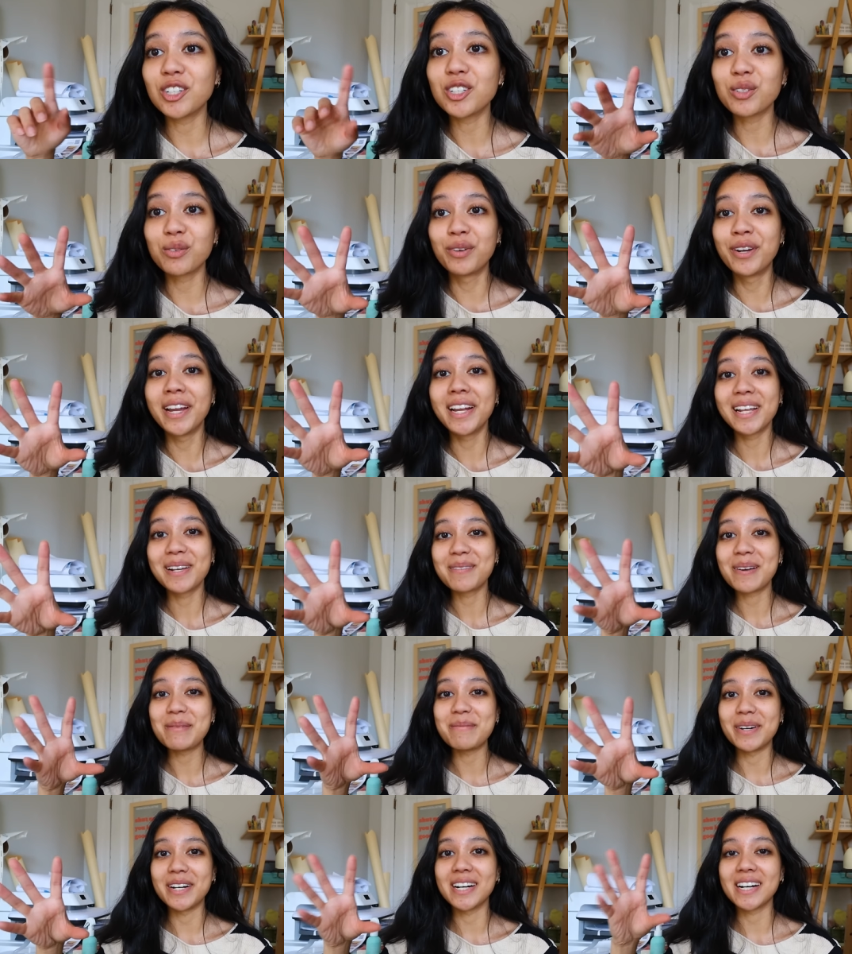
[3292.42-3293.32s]
just reading
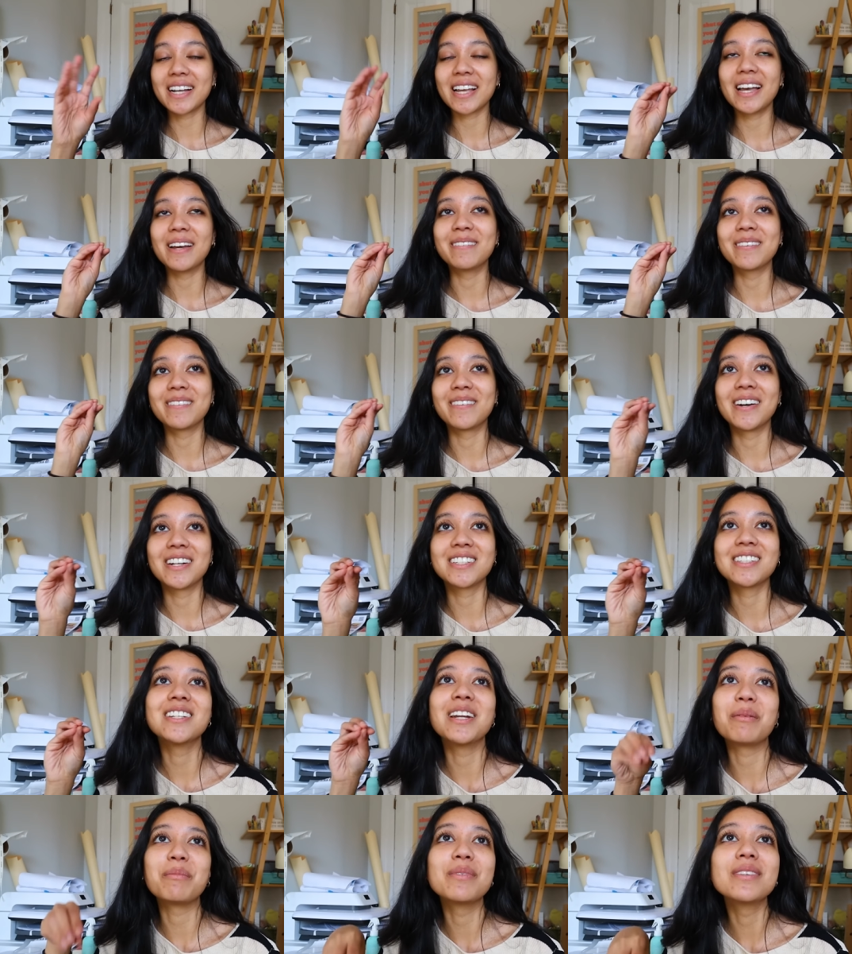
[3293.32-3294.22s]
my book and we
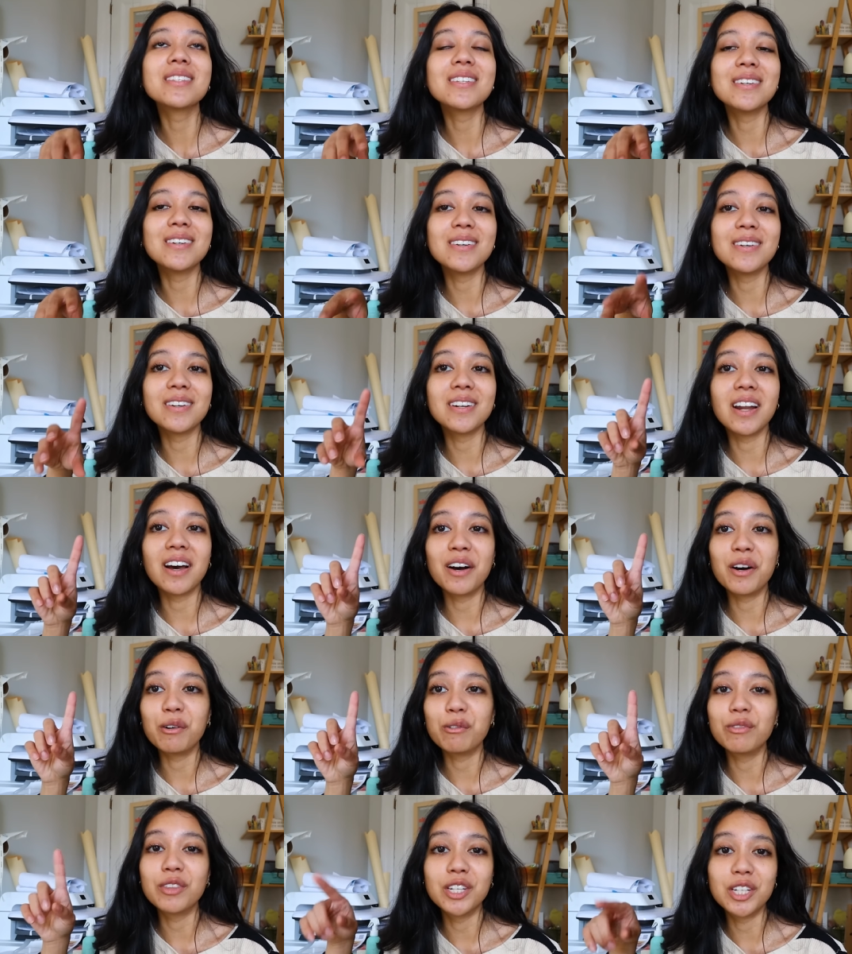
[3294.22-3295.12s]
watched an episode
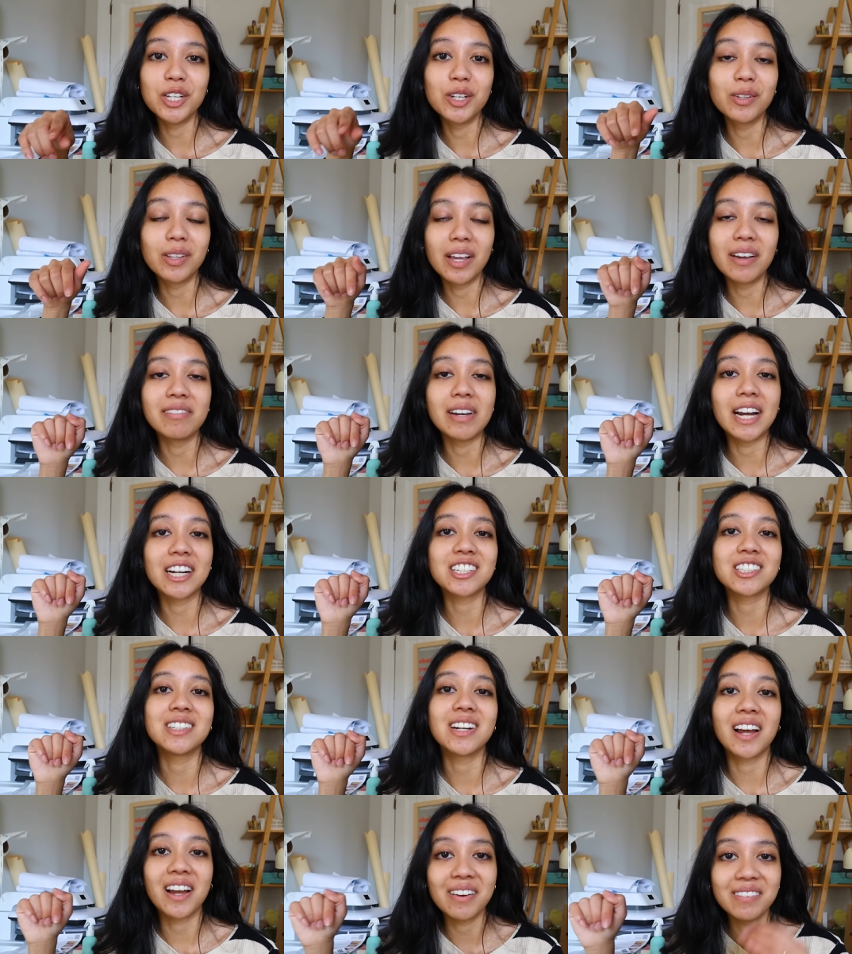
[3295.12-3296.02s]
of the new live
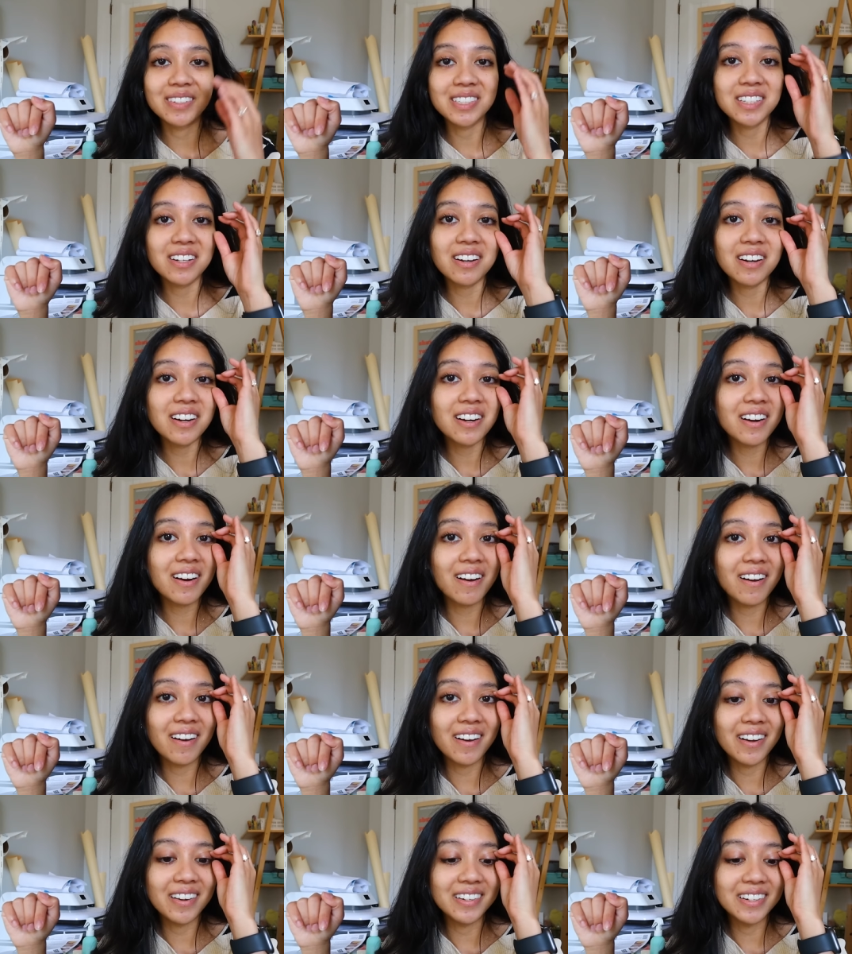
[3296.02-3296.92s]
action Avatar
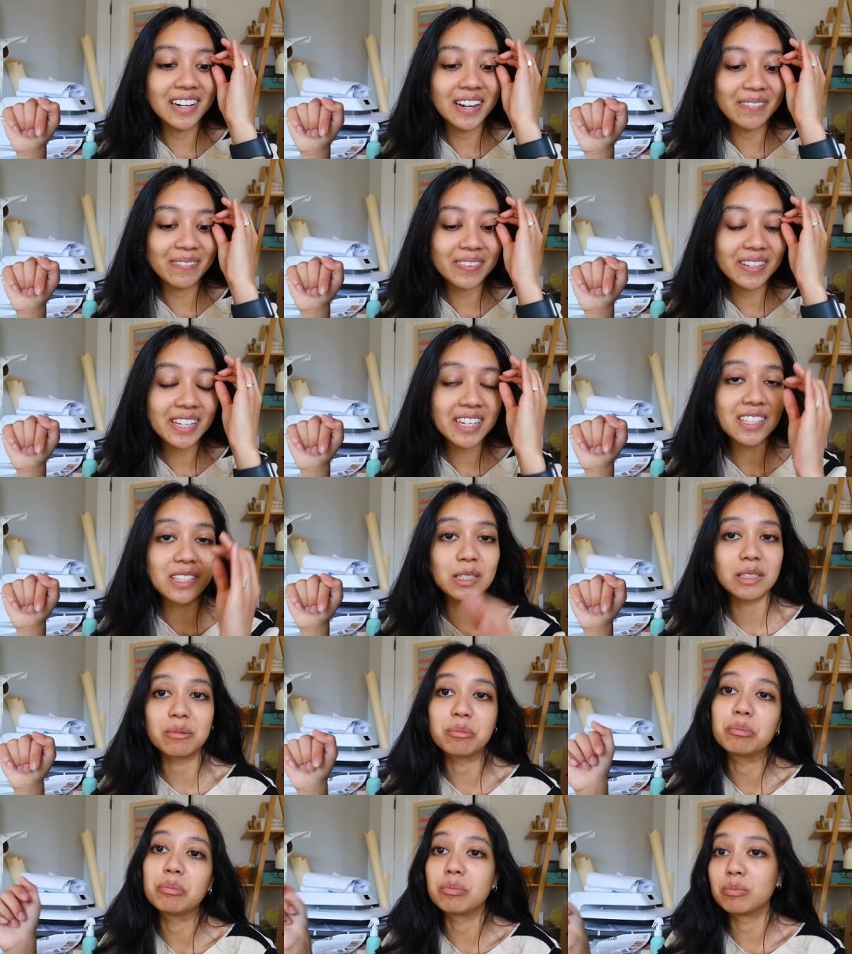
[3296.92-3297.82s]
on Netflix
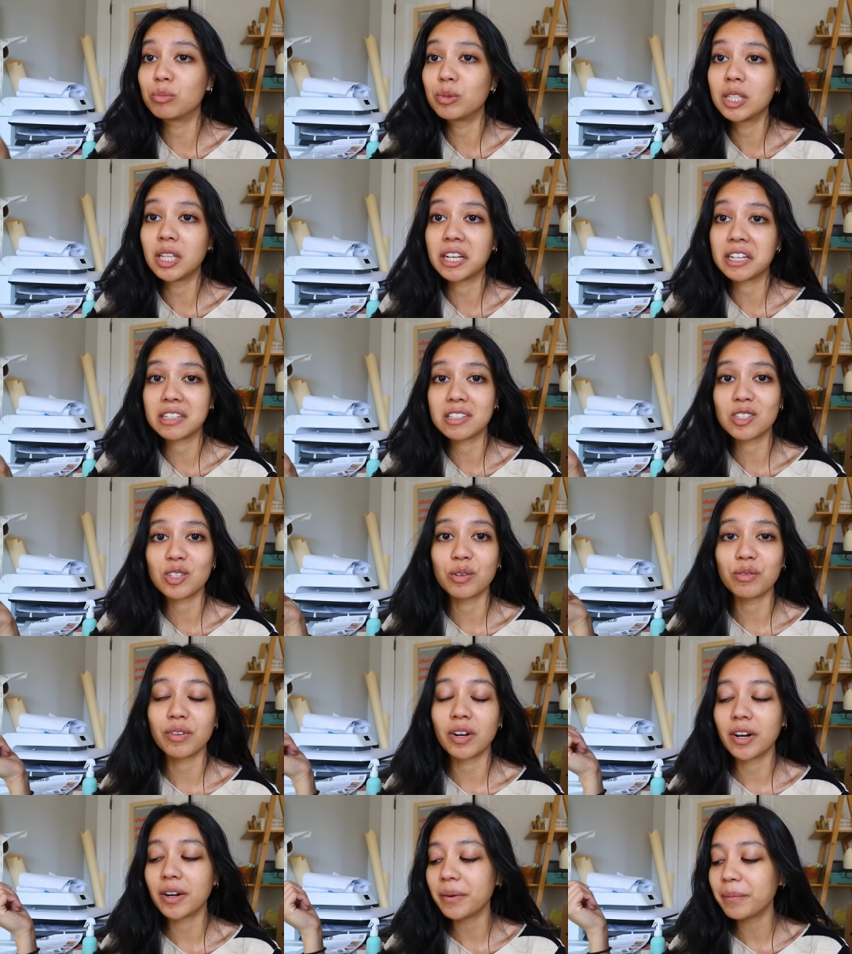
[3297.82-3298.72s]
and we like it
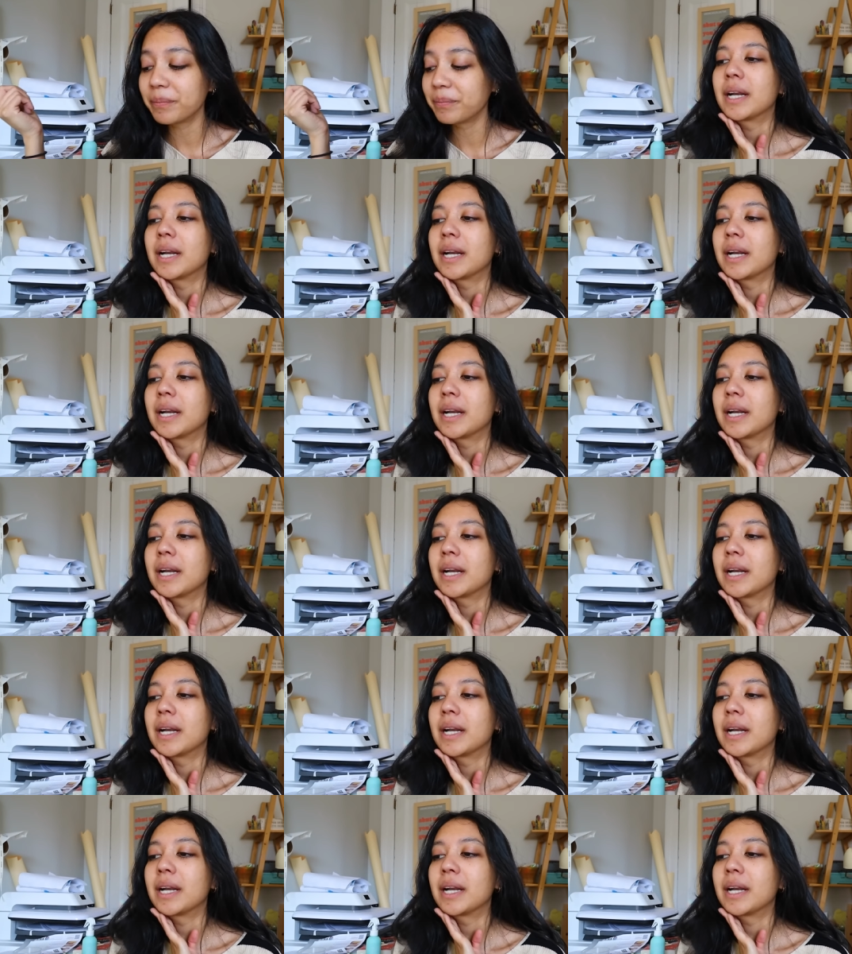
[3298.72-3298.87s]
so far.